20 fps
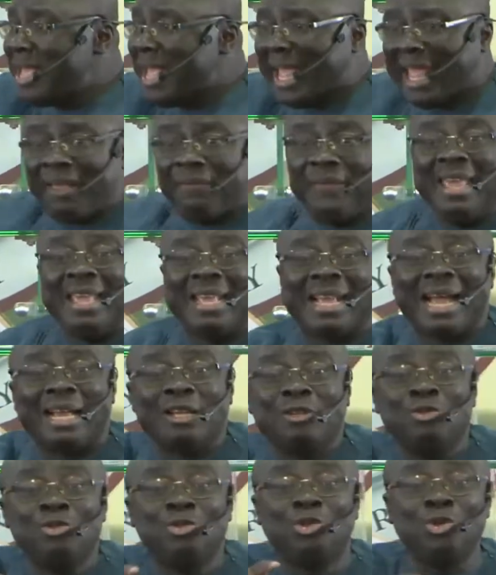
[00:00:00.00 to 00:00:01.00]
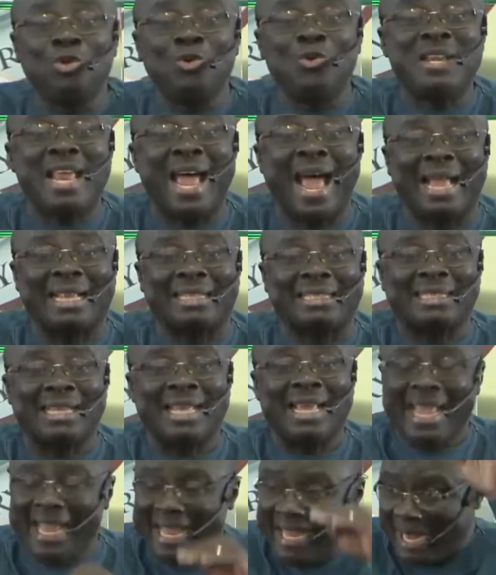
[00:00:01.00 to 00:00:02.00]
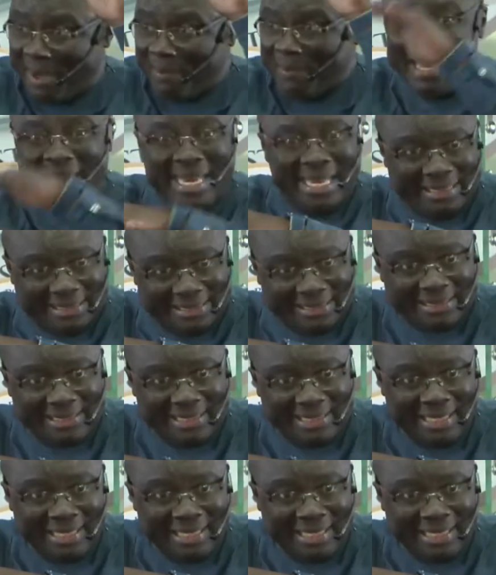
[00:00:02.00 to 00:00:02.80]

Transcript: If he can do that in a minute,